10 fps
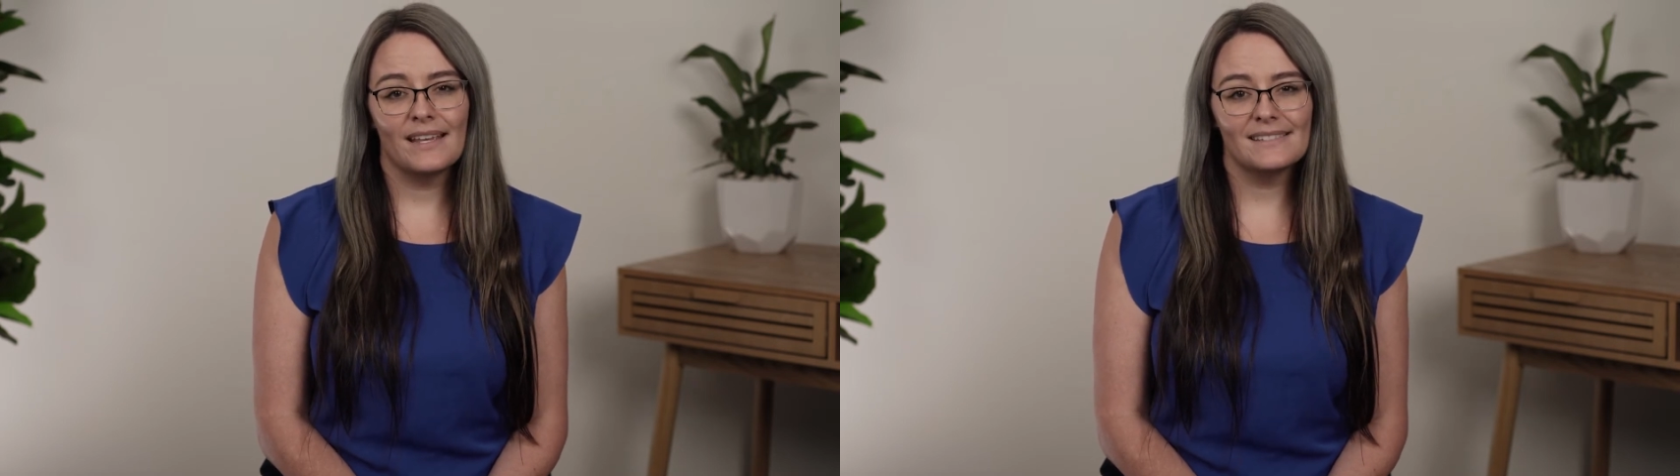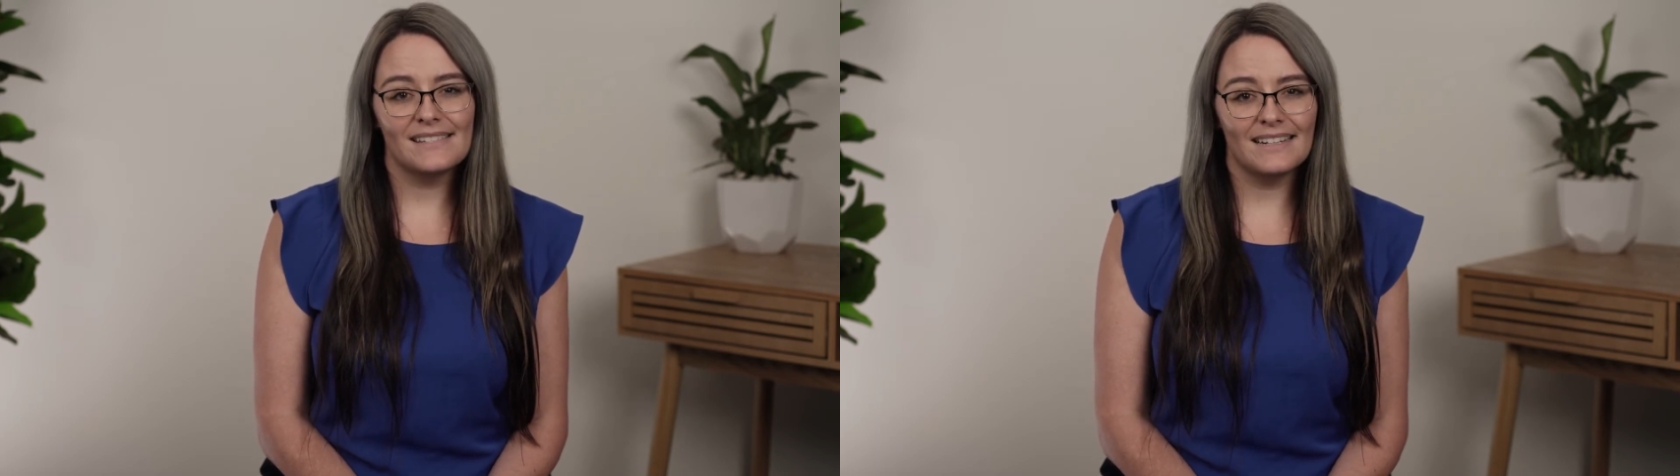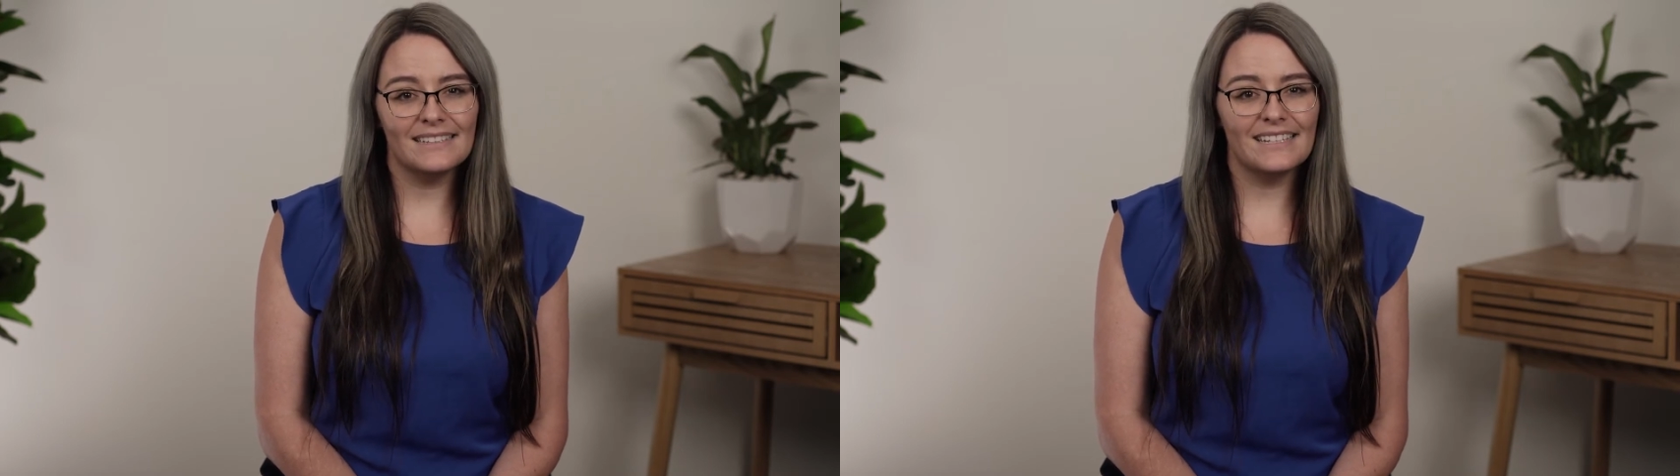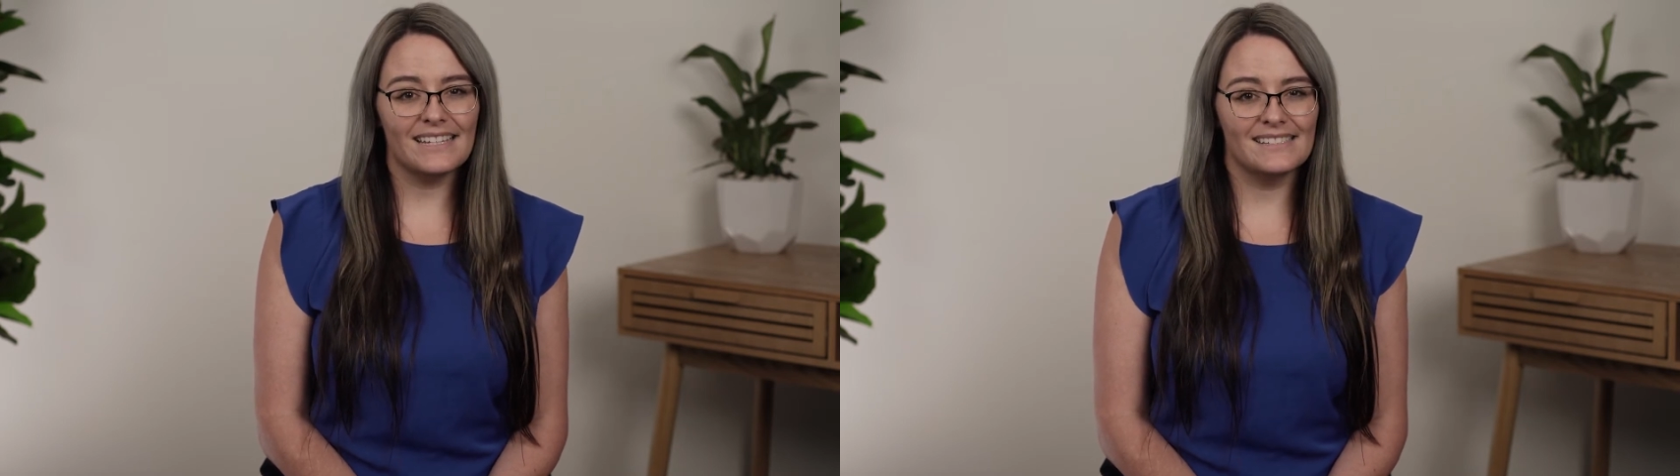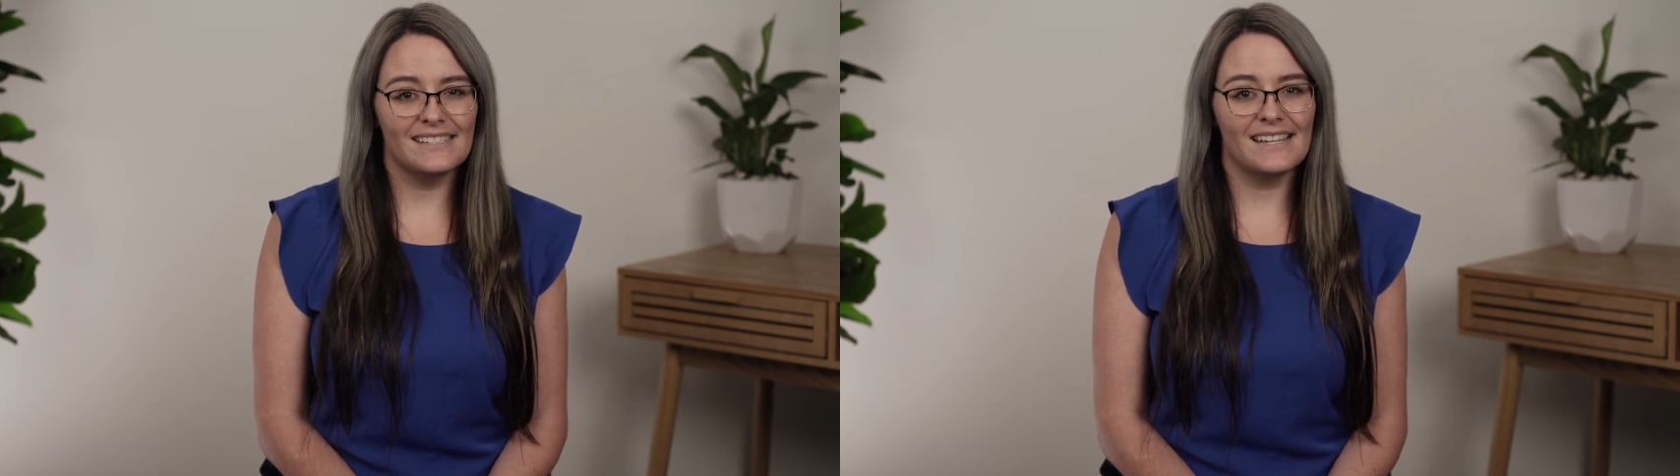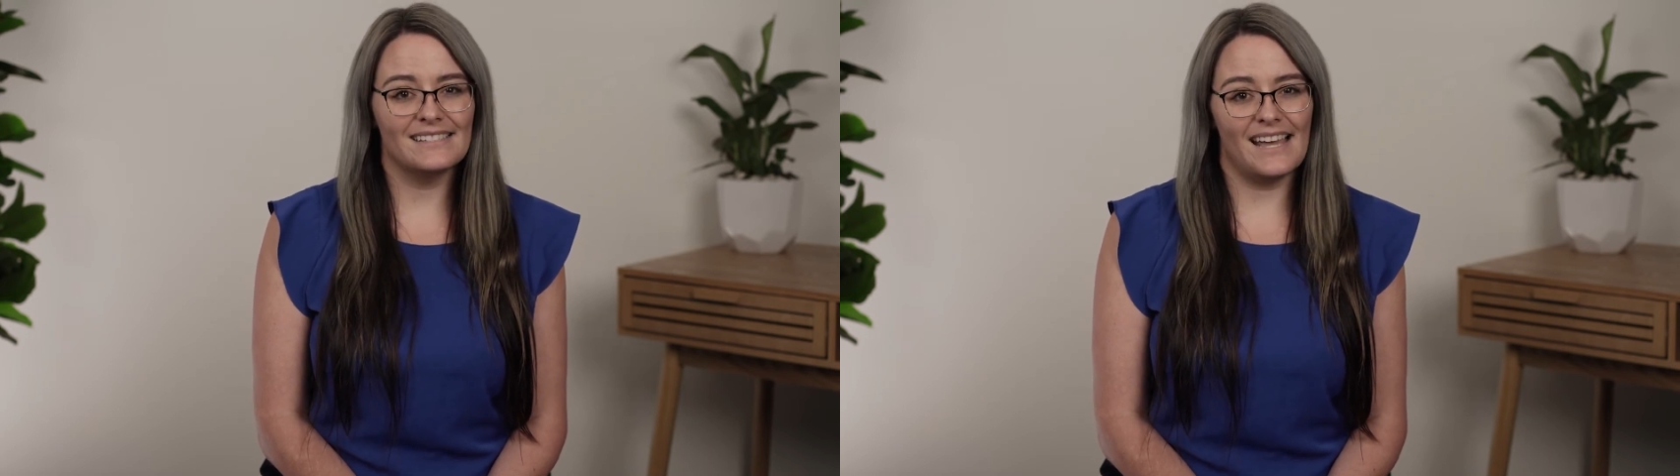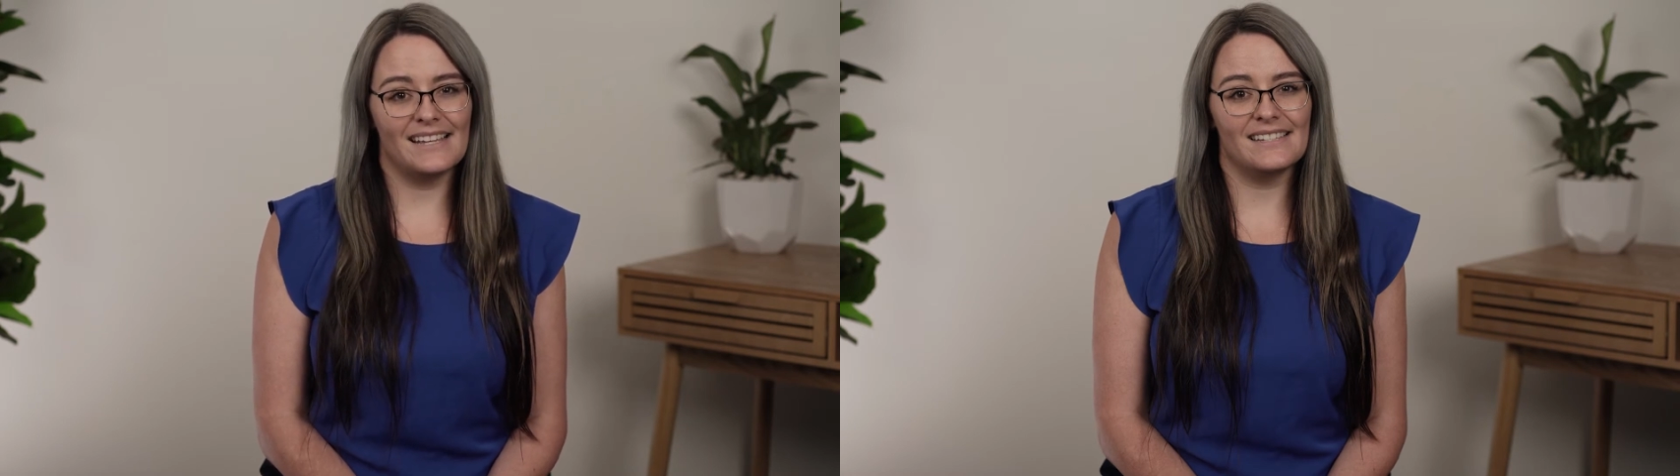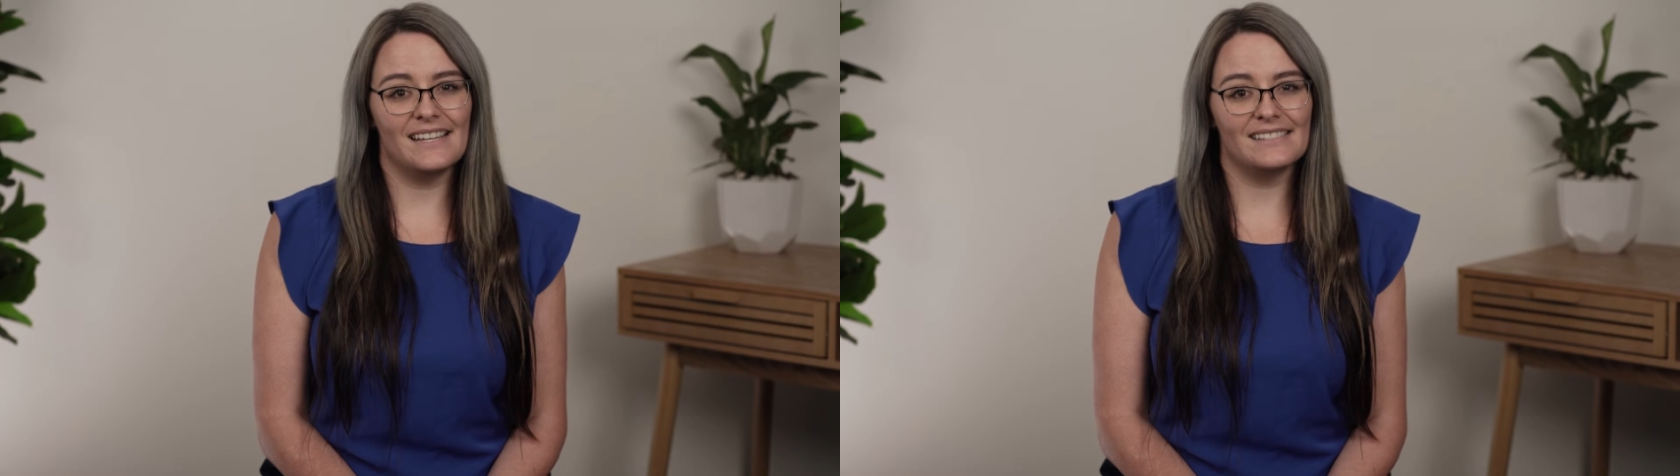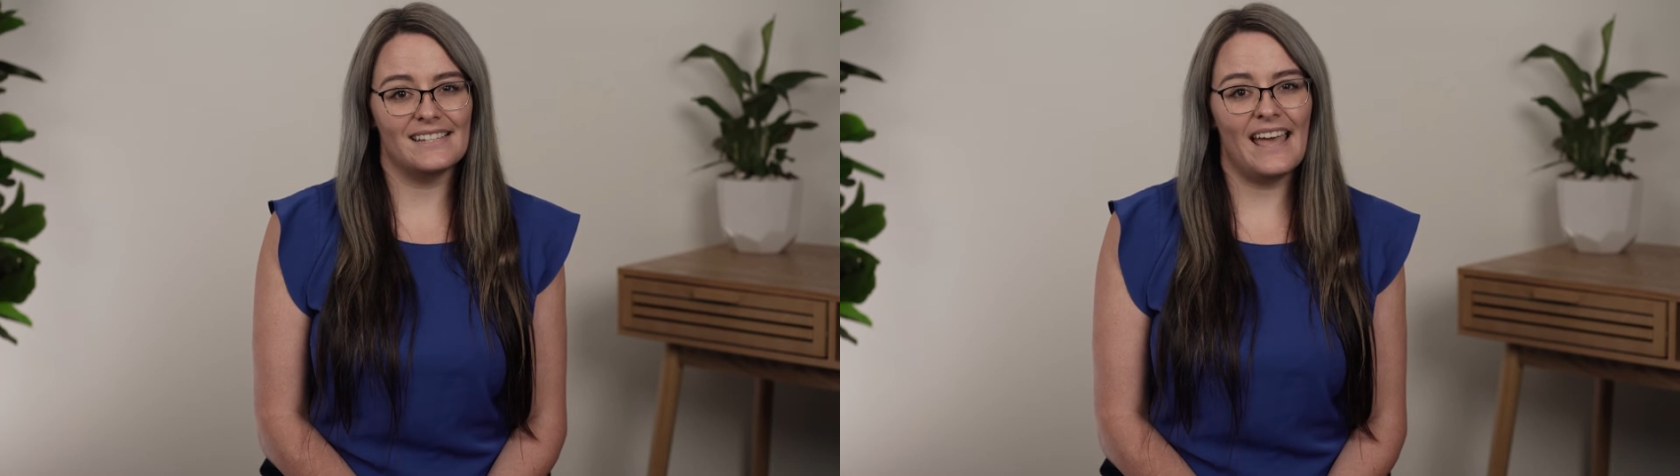Centrelink assess assets